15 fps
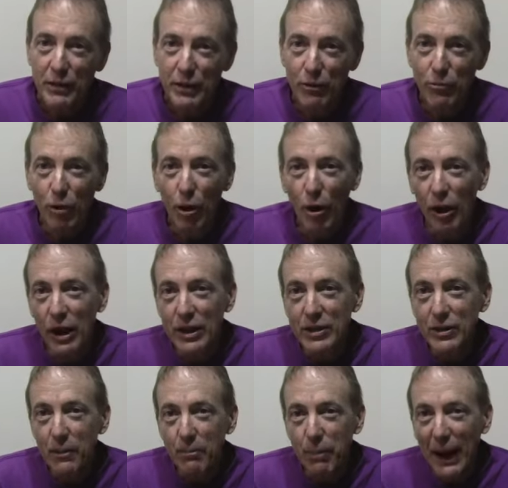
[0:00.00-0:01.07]
the
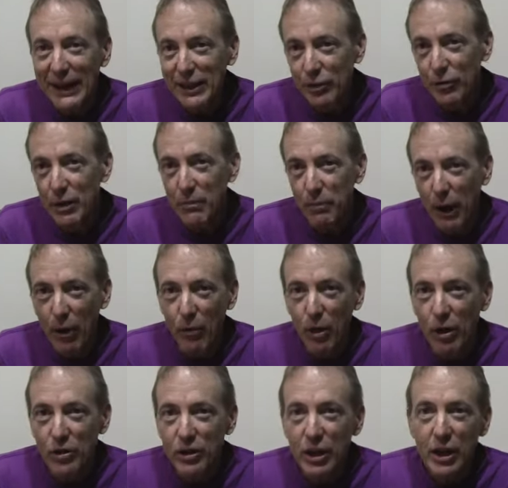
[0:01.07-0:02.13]
Roland battery
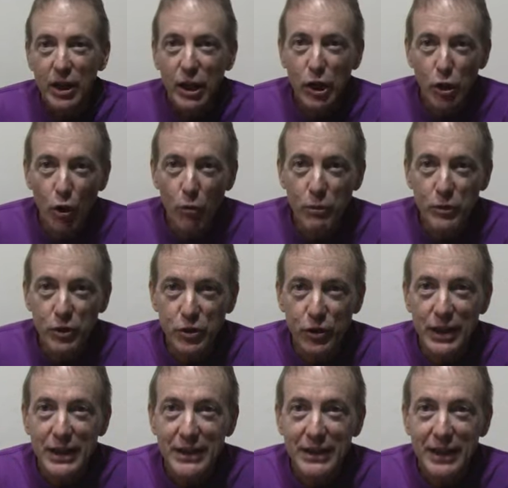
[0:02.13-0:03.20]
powered Cube
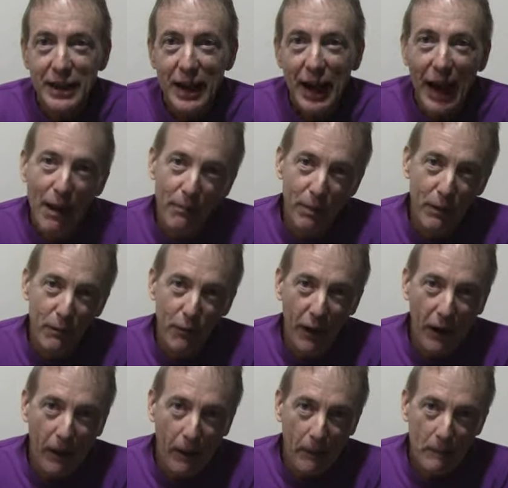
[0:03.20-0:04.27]
Street
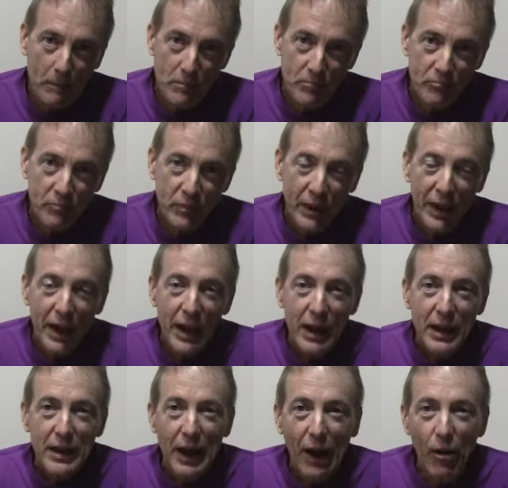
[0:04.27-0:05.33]
amplifier.
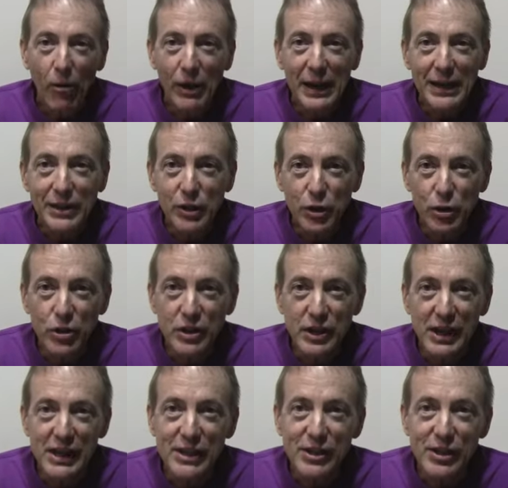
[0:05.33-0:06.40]
Now, it
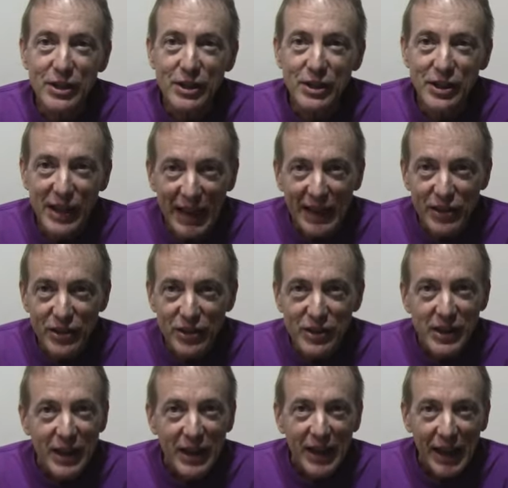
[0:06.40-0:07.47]
uses
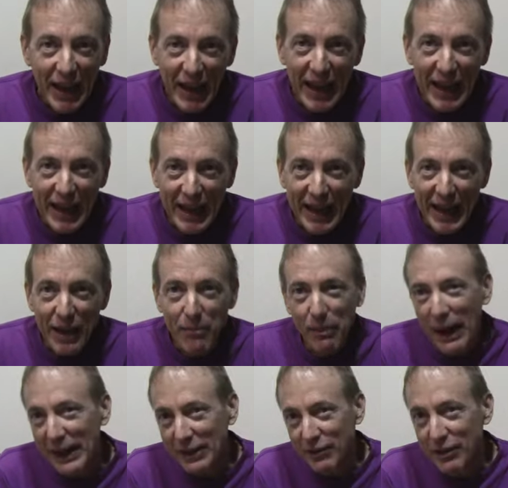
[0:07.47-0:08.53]
6 AA
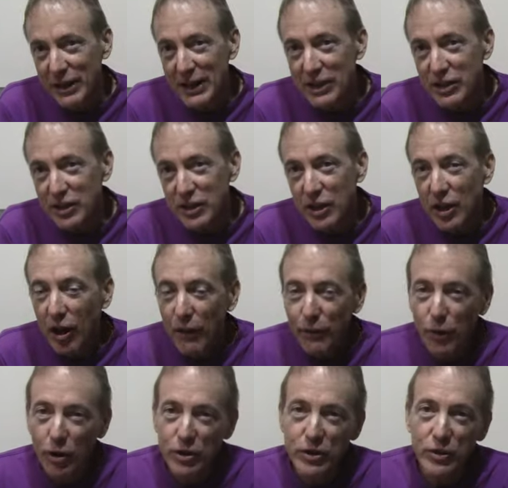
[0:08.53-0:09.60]
batteries. Of
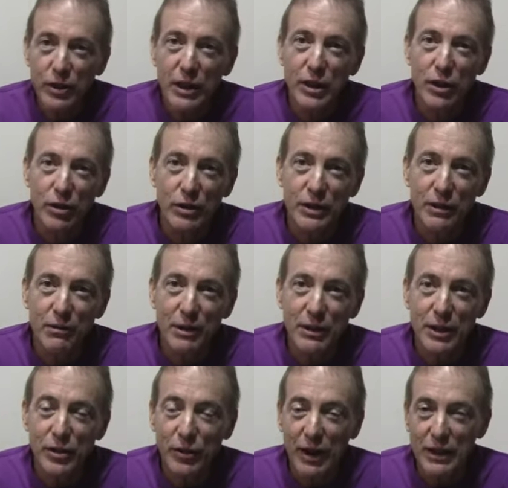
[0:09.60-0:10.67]
course, you can use it with
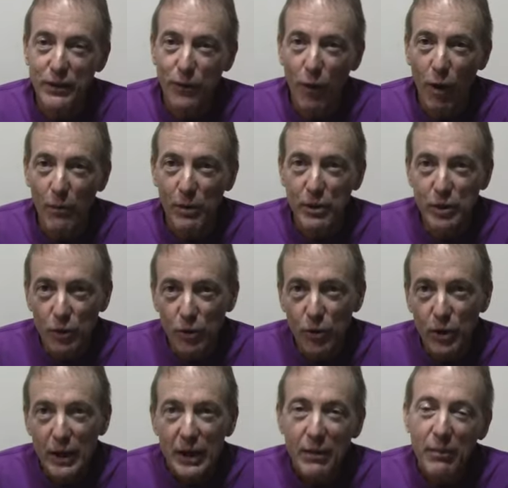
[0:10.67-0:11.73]
the transformer too,